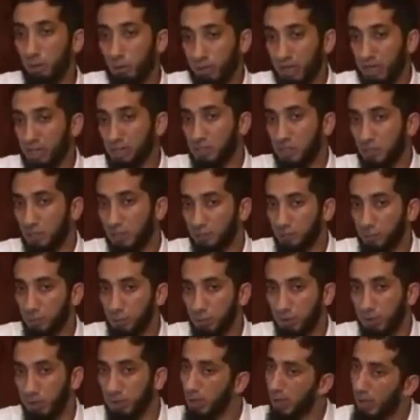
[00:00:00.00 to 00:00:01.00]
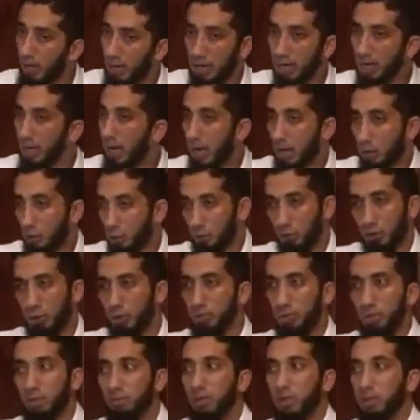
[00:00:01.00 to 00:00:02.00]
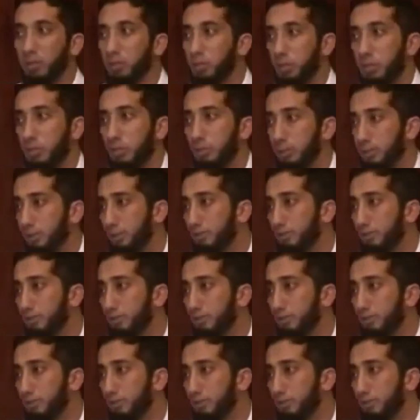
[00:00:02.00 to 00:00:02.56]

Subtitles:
when I say community, I actually mean masjid.